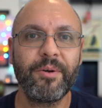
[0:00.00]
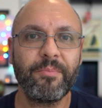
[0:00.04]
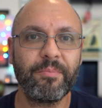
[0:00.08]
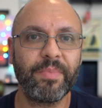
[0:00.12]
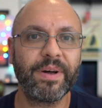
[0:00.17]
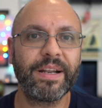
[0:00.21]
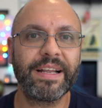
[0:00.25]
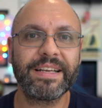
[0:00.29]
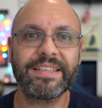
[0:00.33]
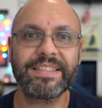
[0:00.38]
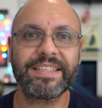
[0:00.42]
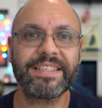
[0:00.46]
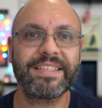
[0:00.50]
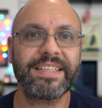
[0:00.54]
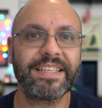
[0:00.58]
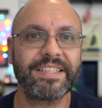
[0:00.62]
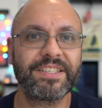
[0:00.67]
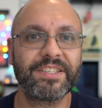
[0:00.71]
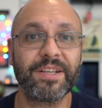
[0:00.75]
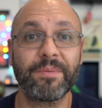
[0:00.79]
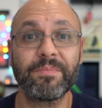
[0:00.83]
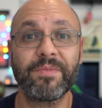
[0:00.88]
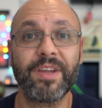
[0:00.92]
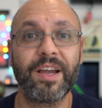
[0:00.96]
But as I
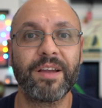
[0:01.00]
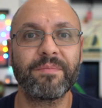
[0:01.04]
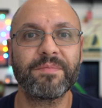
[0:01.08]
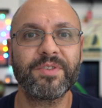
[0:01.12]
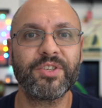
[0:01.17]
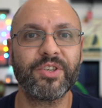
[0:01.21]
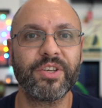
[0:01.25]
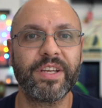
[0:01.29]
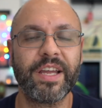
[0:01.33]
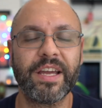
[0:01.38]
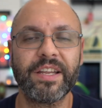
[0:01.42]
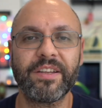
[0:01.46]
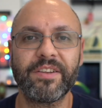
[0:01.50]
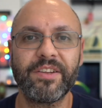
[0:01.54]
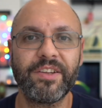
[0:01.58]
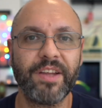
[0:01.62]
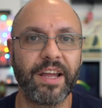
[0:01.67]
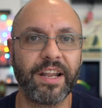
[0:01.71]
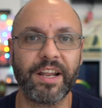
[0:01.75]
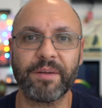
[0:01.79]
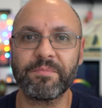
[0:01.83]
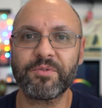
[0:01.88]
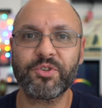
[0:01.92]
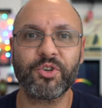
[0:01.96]
said, sometimes you get,
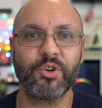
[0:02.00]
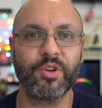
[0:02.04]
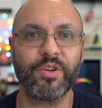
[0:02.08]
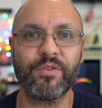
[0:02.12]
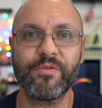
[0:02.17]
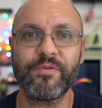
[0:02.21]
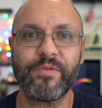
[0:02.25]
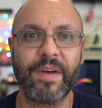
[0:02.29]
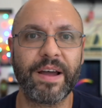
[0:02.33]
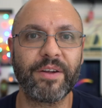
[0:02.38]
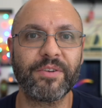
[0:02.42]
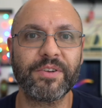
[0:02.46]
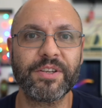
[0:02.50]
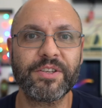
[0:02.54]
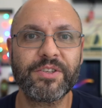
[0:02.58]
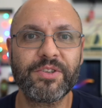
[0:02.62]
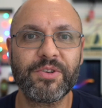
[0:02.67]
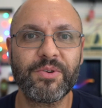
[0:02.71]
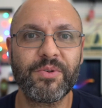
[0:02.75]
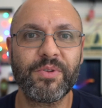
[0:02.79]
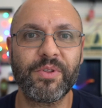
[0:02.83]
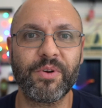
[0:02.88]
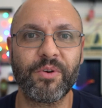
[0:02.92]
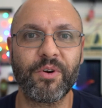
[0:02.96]
and I'm sure you found it
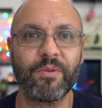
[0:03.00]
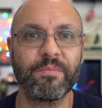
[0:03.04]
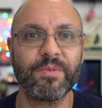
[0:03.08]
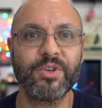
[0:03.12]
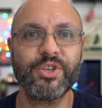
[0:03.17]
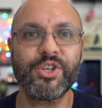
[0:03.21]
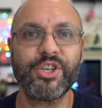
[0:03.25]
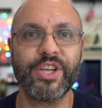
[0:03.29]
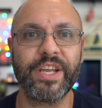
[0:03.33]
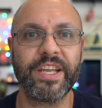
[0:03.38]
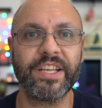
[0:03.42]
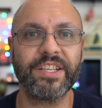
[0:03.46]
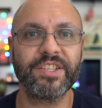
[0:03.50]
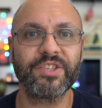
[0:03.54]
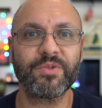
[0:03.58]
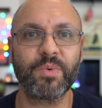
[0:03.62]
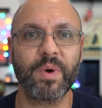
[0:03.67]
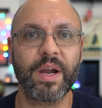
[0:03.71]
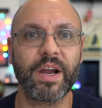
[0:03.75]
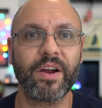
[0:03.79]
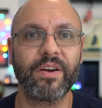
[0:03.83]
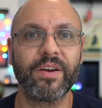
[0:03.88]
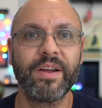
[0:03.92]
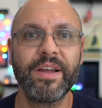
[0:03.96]
too, there are machines
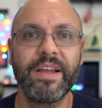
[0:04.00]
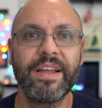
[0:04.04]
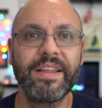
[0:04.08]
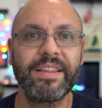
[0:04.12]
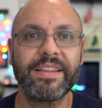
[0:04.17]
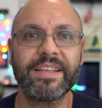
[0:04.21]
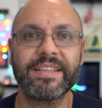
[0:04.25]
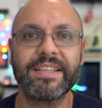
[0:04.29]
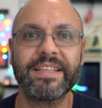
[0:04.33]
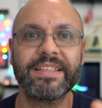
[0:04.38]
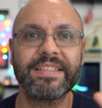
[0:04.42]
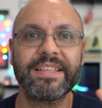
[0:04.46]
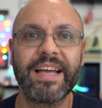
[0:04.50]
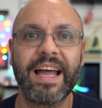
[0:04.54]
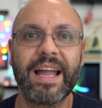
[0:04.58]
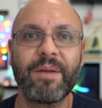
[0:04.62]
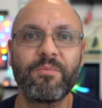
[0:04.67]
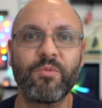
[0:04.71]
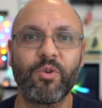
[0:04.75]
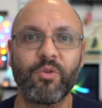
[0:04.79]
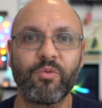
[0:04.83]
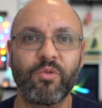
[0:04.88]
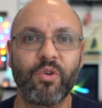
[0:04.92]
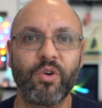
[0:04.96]
where the
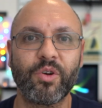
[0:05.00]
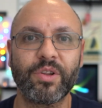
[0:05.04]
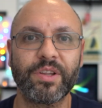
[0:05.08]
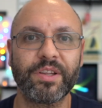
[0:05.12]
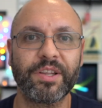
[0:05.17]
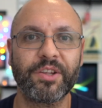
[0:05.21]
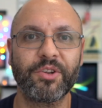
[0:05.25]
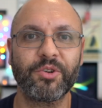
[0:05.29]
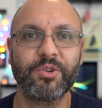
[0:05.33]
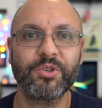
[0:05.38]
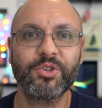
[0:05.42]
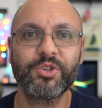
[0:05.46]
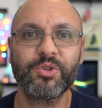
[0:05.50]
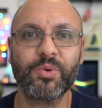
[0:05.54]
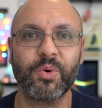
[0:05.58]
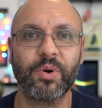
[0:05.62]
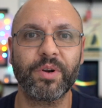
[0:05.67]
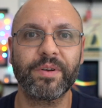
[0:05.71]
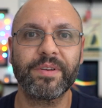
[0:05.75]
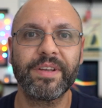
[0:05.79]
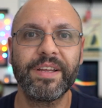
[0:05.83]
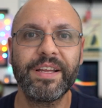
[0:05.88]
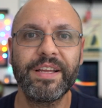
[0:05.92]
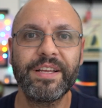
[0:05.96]
design will roll a little
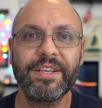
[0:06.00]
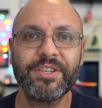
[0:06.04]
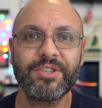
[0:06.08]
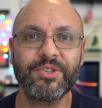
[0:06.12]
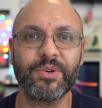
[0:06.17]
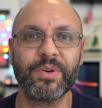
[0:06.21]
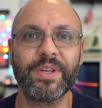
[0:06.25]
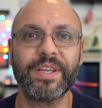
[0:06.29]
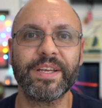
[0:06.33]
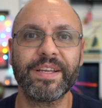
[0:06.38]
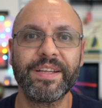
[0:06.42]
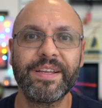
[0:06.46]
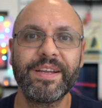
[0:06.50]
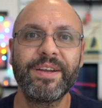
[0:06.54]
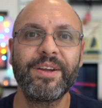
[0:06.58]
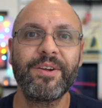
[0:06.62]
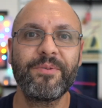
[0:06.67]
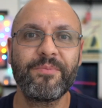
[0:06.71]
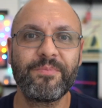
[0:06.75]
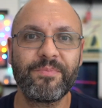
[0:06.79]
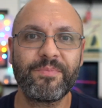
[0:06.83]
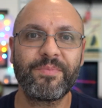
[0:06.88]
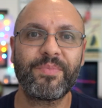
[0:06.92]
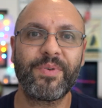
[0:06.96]
short. So you
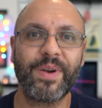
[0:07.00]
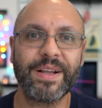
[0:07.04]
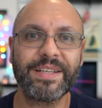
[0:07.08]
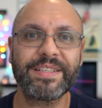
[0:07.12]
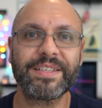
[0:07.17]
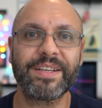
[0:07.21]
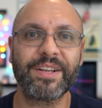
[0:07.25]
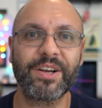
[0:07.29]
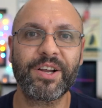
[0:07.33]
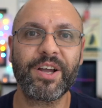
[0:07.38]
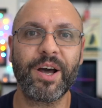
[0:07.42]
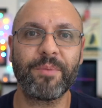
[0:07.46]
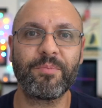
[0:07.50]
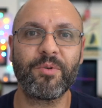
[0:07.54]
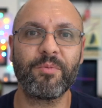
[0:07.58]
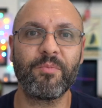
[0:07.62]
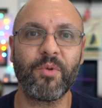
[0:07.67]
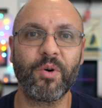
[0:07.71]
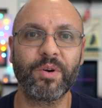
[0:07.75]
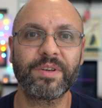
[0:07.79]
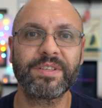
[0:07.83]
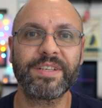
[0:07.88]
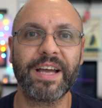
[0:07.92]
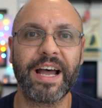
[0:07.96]
press it a couple
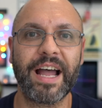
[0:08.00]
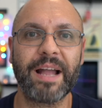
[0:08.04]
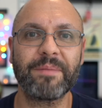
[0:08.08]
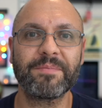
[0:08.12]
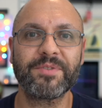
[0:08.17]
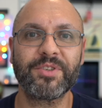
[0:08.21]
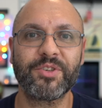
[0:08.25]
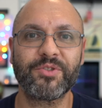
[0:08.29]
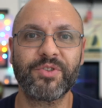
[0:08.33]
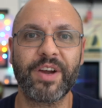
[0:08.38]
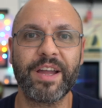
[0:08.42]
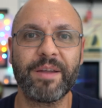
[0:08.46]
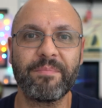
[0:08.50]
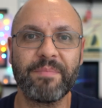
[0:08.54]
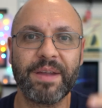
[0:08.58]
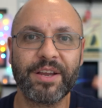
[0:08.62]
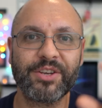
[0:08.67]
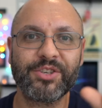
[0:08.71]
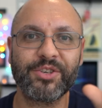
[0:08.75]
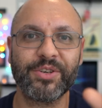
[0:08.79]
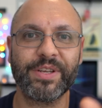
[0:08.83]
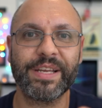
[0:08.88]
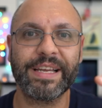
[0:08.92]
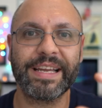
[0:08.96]
more times to try and
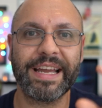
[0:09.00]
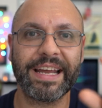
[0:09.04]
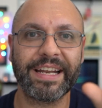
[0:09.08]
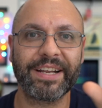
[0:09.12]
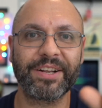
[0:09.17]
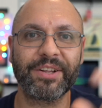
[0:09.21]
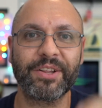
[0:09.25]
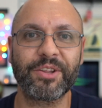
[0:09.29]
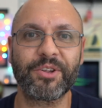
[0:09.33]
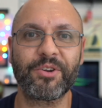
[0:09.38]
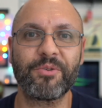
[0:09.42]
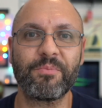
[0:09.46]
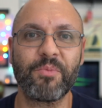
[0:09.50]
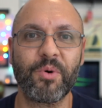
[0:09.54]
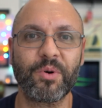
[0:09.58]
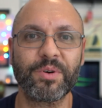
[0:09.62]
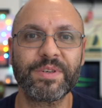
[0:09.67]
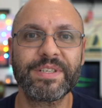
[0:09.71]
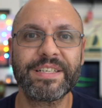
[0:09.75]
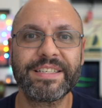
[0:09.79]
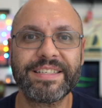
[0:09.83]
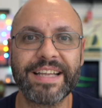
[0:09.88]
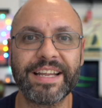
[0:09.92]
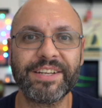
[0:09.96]
make sure you get it a little more
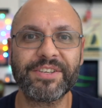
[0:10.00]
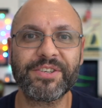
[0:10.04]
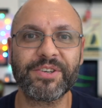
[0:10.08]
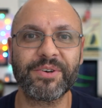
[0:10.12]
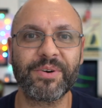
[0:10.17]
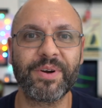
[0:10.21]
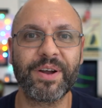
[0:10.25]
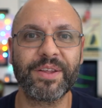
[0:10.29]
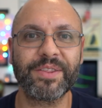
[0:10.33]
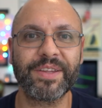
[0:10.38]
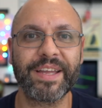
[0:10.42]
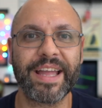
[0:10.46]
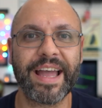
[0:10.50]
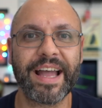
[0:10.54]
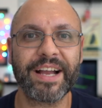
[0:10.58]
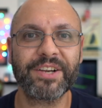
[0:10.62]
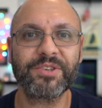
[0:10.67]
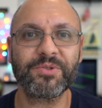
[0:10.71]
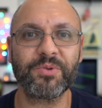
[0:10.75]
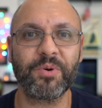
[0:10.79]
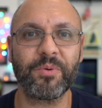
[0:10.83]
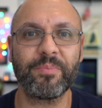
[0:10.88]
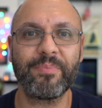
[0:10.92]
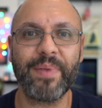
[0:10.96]
center on the
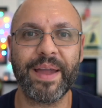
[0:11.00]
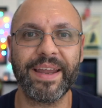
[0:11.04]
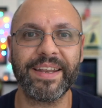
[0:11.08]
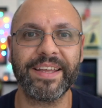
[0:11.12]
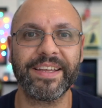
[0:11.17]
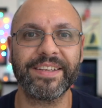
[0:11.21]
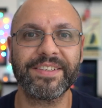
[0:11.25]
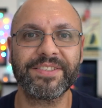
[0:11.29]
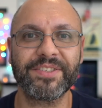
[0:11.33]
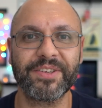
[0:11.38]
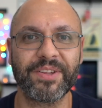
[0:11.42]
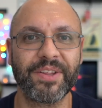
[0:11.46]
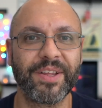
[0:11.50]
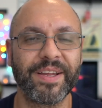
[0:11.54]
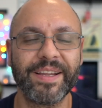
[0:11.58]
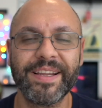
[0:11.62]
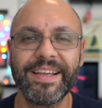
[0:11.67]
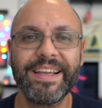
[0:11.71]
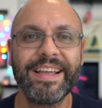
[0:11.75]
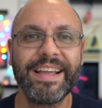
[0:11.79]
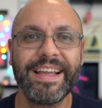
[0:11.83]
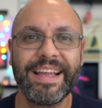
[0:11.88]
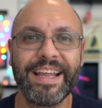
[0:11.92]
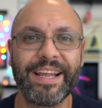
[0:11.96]
actual penny so that
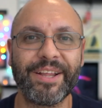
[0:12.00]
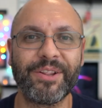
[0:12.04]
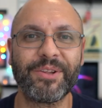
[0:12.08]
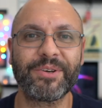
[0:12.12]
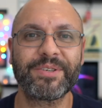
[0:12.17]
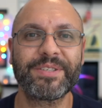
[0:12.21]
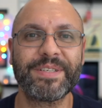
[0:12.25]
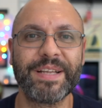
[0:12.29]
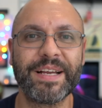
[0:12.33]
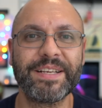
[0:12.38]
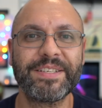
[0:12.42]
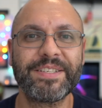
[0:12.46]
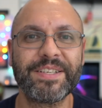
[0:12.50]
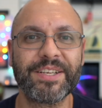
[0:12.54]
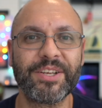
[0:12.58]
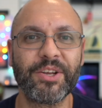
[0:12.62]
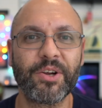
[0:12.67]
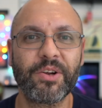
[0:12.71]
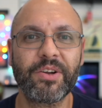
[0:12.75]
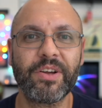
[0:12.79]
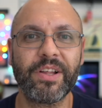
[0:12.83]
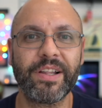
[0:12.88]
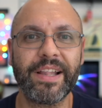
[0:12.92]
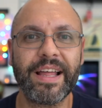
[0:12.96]
it looks nice in
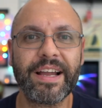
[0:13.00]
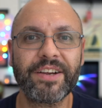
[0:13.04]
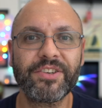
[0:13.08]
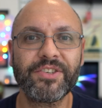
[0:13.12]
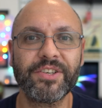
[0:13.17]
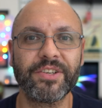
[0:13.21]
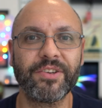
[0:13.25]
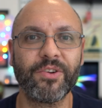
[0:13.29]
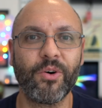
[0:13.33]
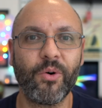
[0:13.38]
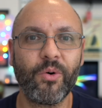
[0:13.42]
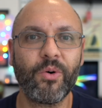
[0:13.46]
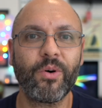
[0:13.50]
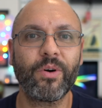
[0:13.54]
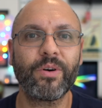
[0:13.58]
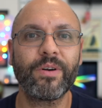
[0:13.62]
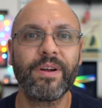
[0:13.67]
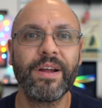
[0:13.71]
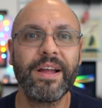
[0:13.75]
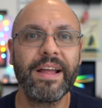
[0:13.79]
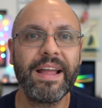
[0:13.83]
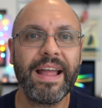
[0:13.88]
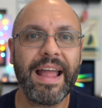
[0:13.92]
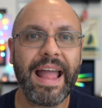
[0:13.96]
your collection.
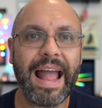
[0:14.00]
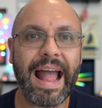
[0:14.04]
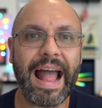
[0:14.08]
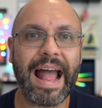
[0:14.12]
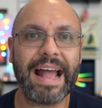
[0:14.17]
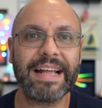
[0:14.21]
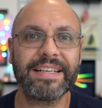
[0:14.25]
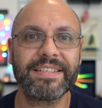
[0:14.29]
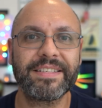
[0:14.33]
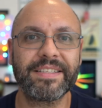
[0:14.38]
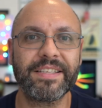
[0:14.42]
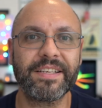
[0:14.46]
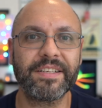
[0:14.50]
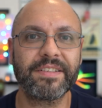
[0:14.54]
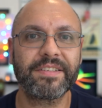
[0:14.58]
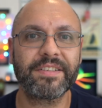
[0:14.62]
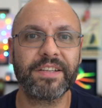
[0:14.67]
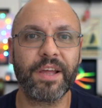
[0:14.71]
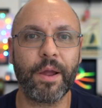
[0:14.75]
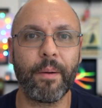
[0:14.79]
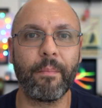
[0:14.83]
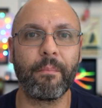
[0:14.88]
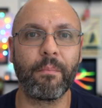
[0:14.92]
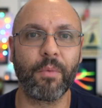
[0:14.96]
Or, as
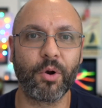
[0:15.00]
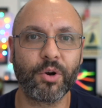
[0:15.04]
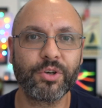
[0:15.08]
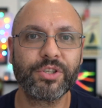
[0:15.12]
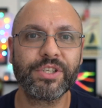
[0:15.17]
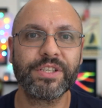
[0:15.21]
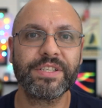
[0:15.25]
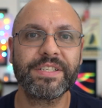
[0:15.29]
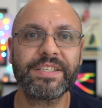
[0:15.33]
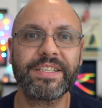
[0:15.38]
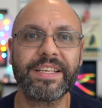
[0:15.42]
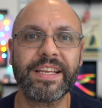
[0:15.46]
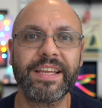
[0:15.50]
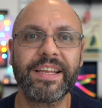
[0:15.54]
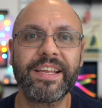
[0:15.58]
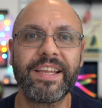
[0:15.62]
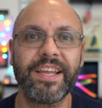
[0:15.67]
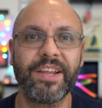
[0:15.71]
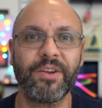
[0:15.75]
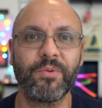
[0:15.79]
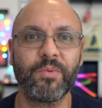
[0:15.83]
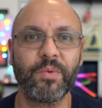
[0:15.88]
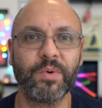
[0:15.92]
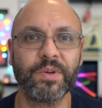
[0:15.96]
this emergency
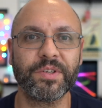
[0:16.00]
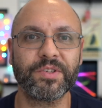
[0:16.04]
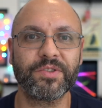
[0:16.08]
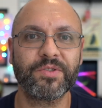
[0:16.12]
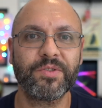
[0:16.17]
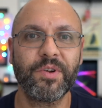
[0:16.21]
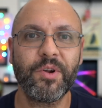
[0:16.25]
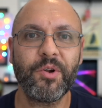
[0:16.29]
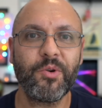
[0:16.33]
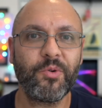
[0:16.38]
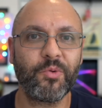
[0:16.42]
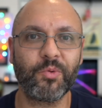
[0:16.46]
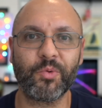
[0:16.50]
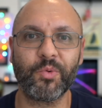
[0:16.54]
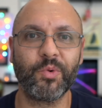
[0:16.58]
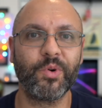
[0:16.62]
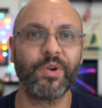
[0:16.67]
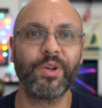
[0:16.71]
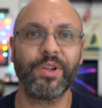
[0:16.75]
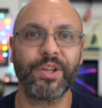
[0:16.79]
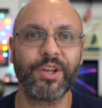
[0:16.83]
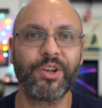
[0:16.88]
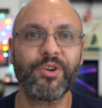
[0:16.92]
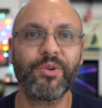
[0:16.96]
kit was
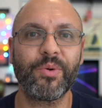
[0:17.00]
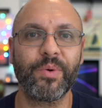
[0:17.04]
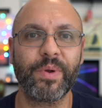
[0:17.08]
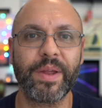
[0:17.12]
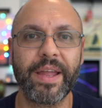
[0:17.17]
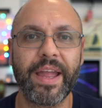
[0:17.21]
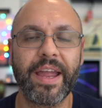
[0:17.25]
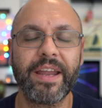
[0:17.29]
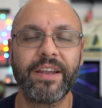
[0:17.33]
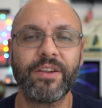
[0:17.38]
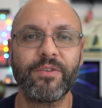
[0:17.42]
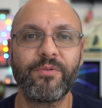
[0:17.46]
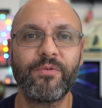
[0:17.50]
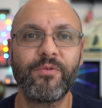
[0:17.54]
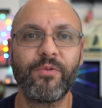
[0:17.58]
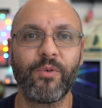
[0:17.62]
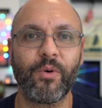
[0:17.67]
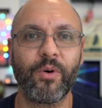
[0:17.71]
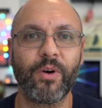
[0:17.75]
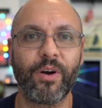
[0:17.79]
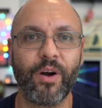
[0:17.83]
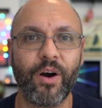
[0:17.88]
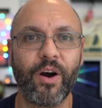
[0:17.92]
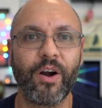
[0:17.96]
really created
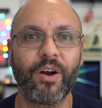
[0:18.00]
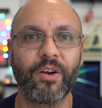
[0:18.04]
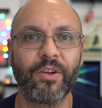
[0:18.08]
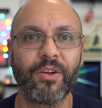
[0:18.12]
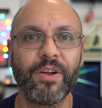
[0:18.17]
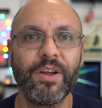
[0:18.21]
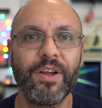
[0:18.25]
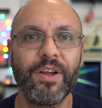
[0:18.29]
for, are